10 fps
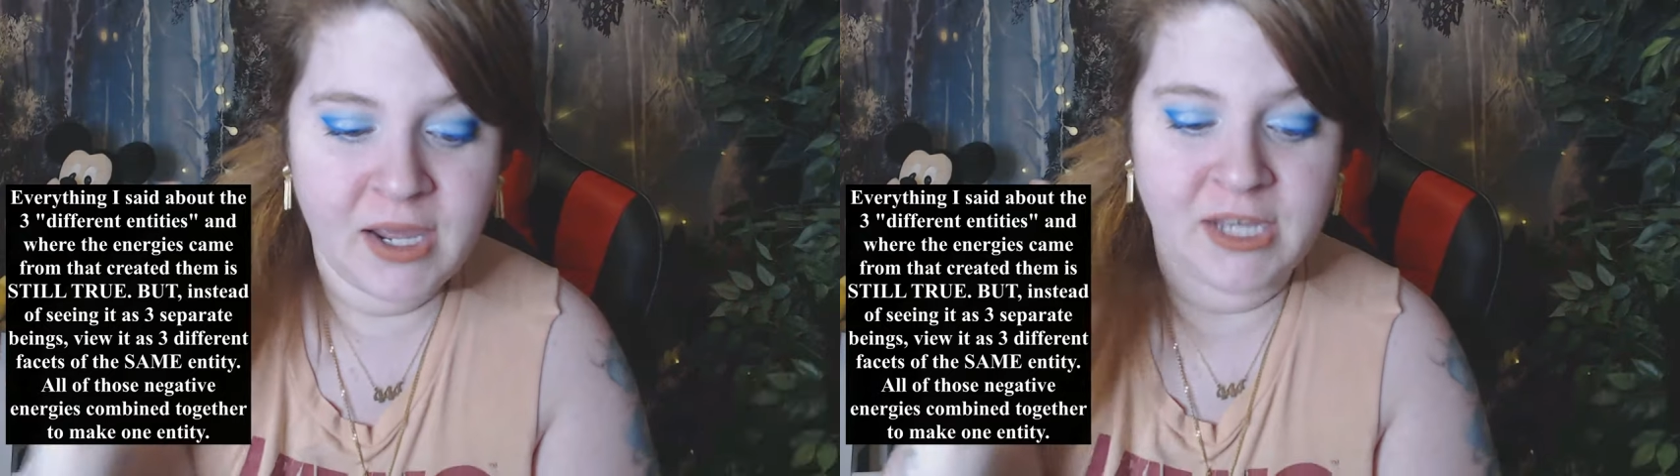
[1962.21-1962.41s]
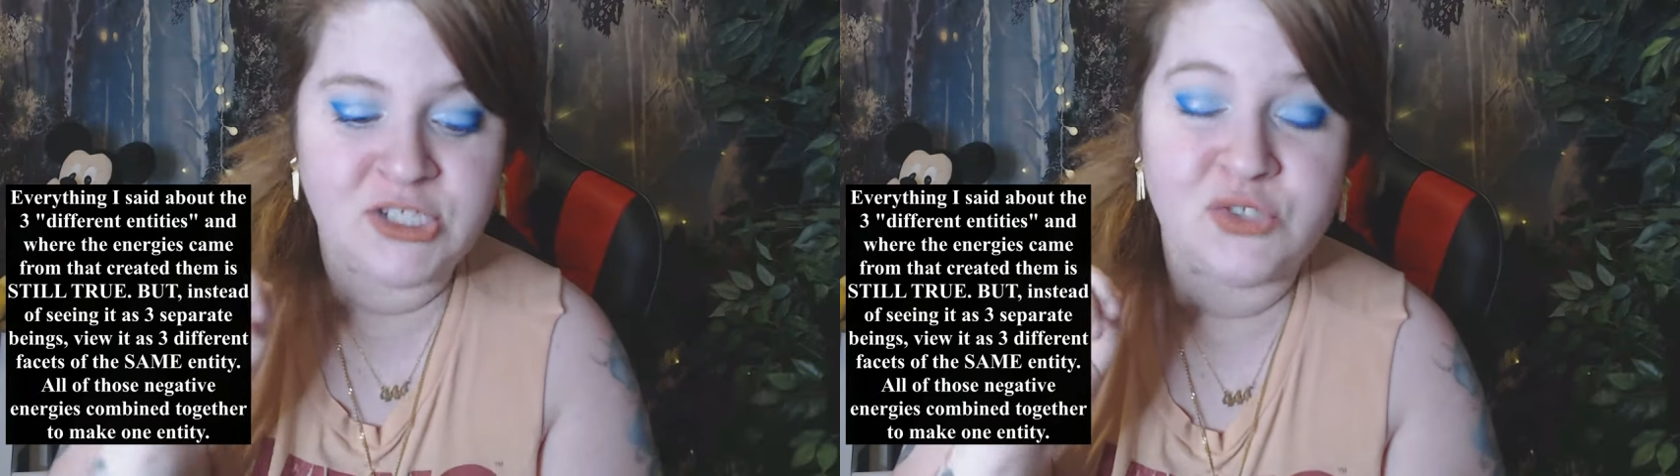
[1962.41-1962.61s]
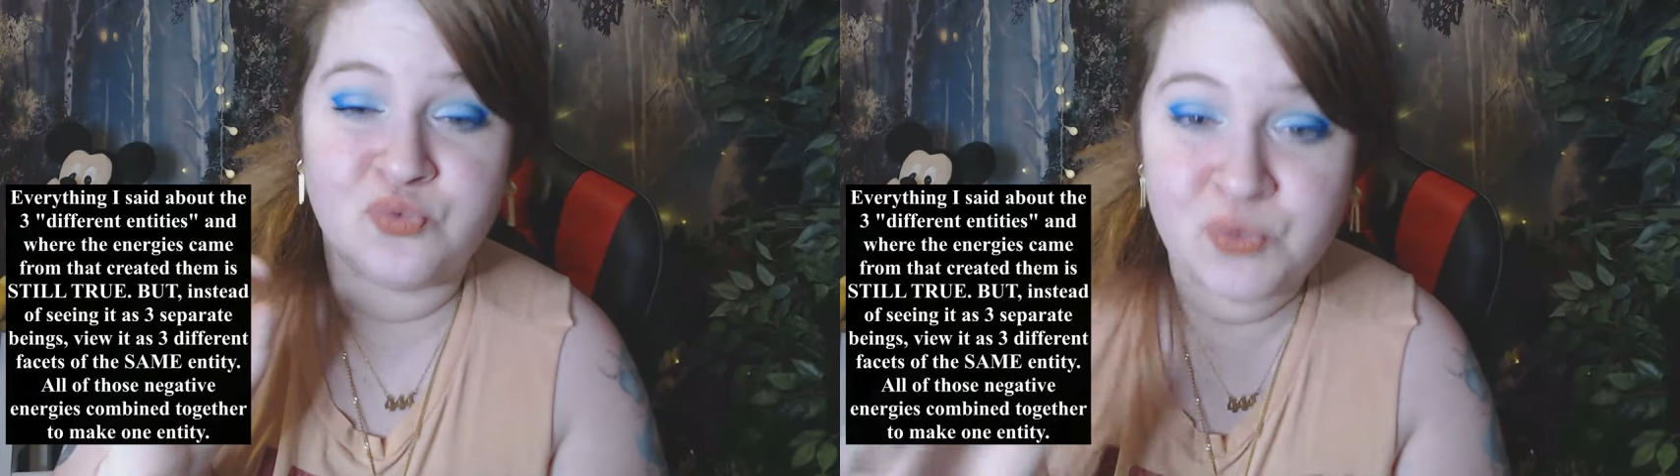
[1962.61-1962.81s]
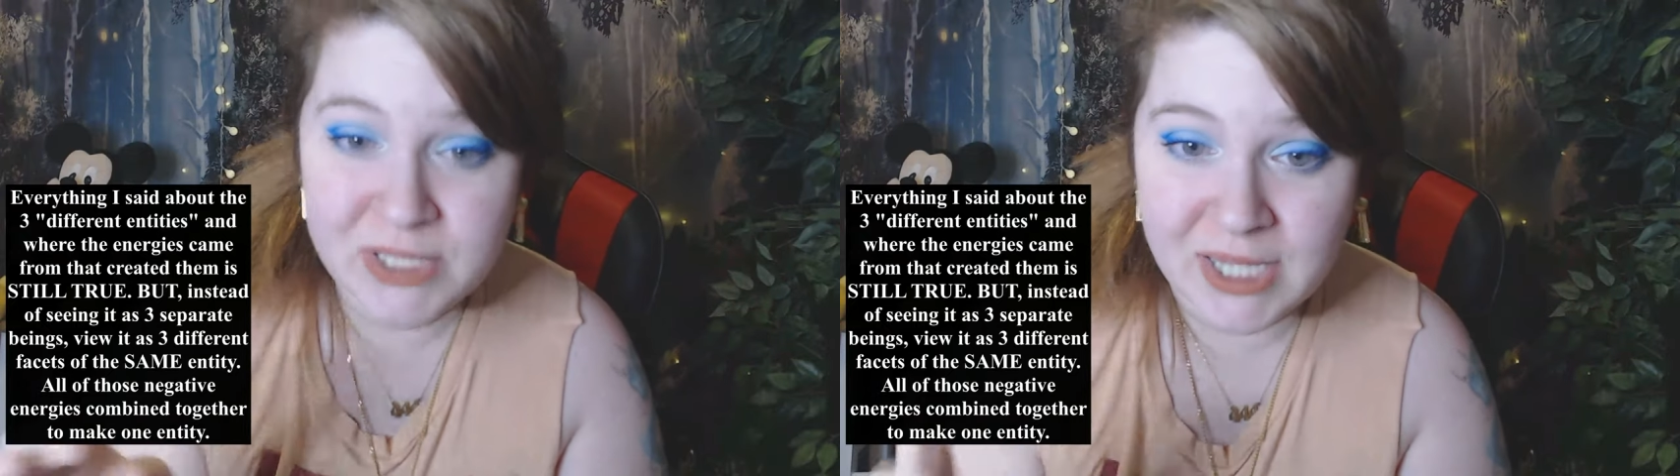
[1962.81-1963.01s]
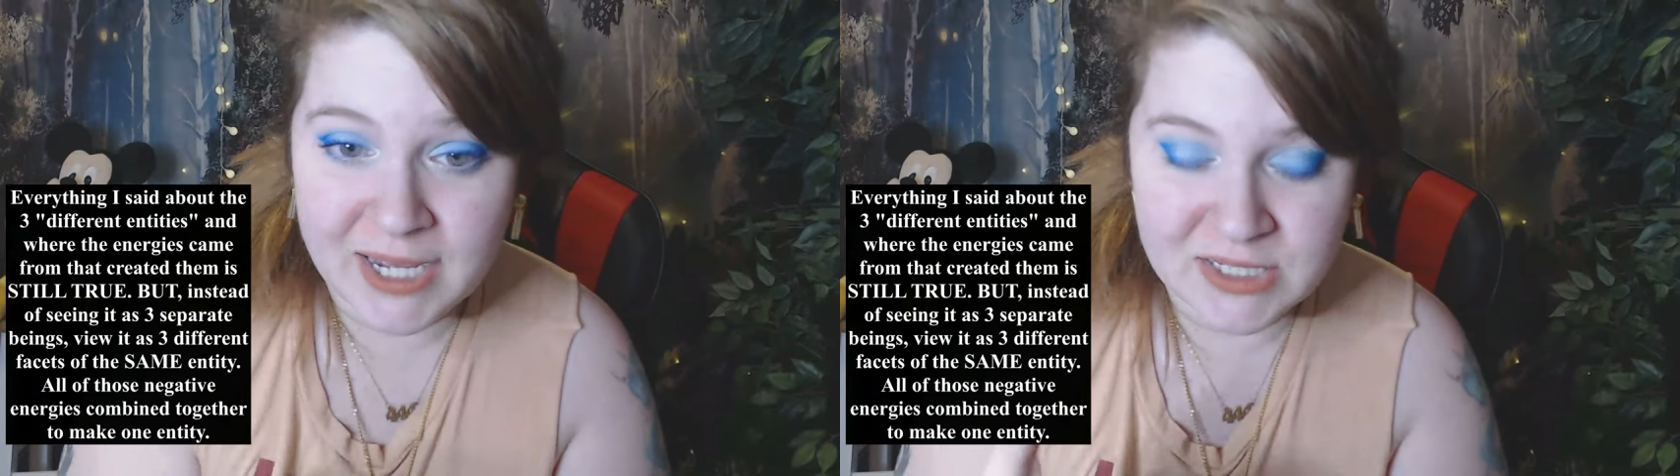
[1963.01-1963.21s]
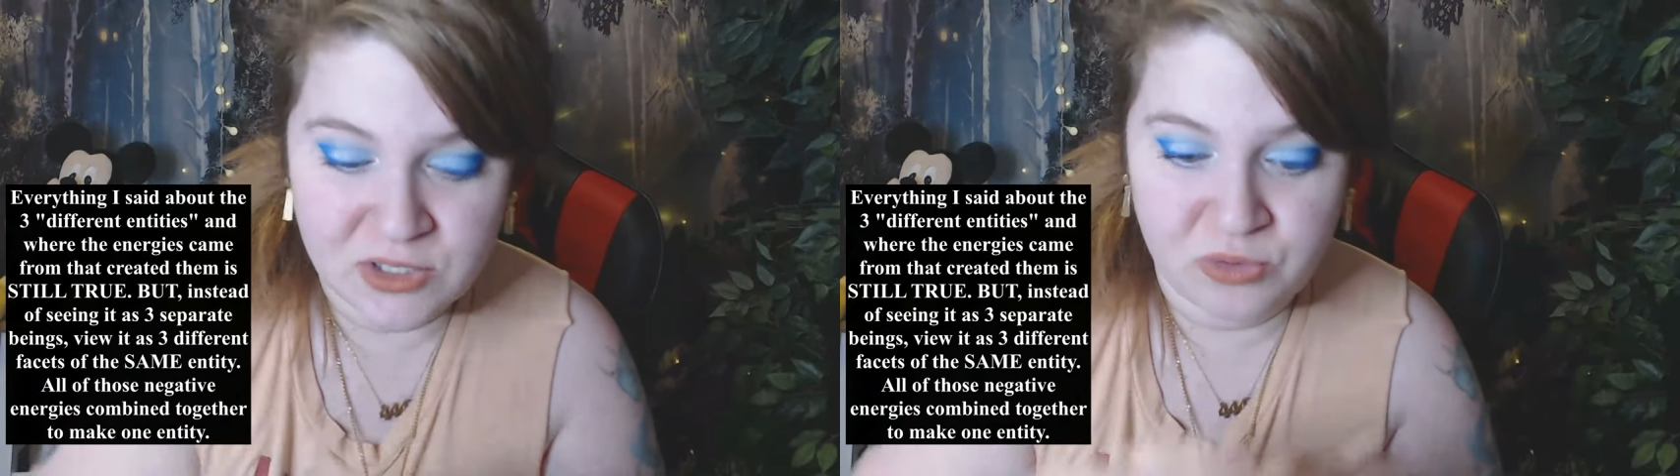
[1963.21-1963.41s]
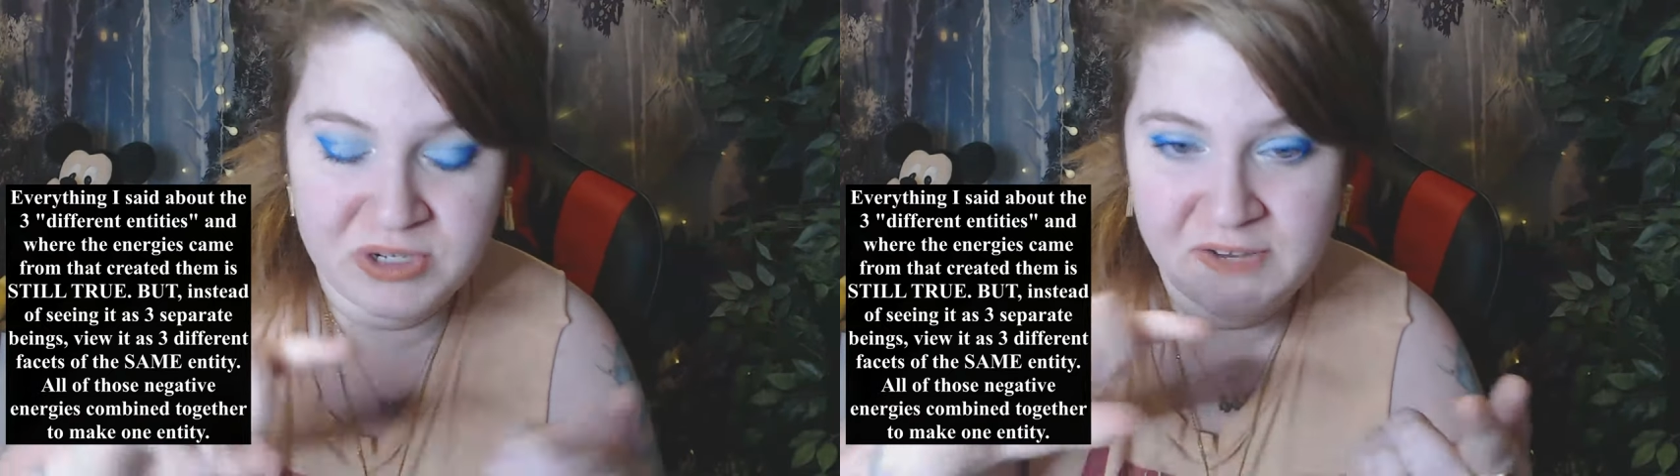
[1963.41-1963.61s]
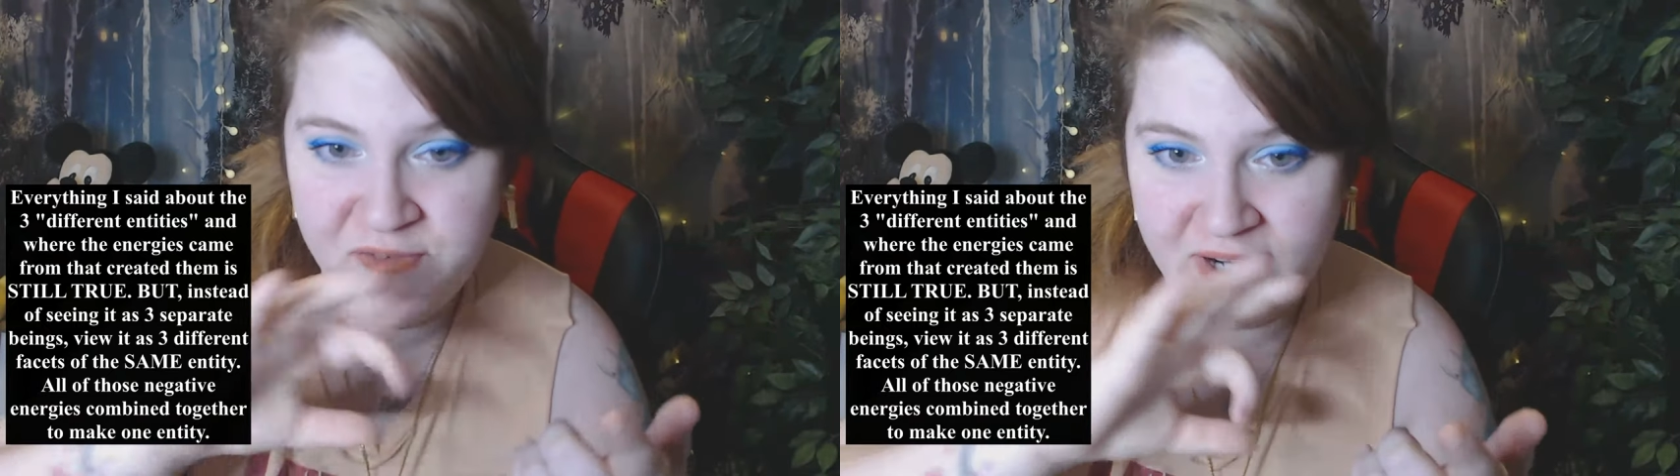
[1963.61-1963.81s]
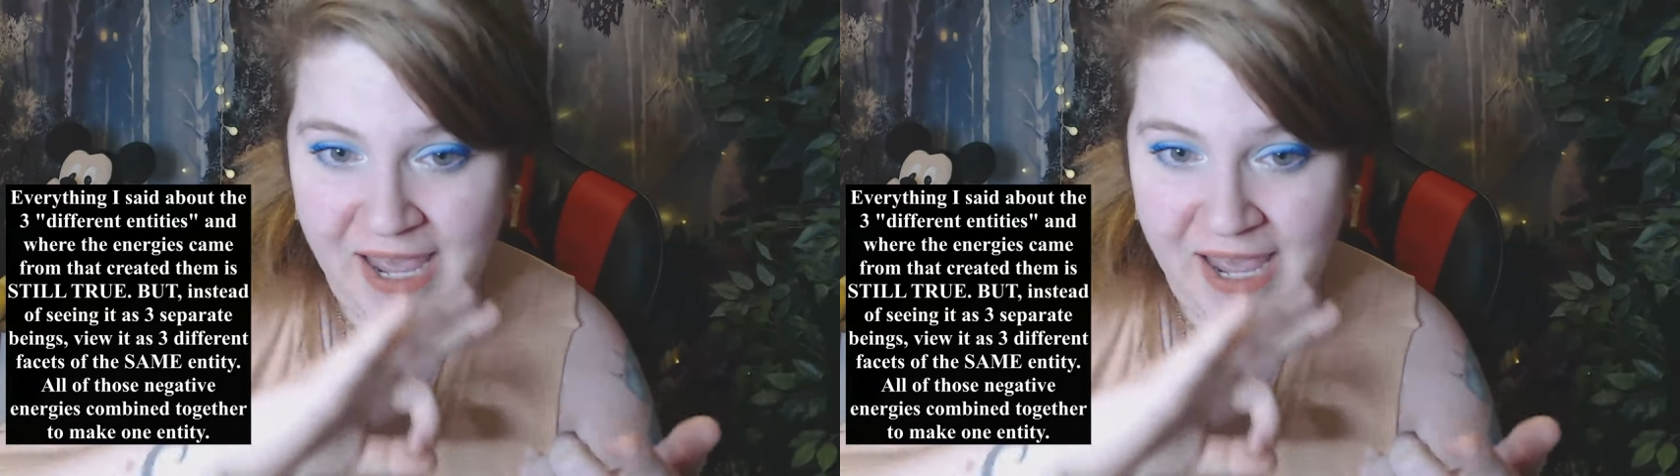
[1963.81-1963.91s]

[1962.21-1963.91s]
I just realized the three different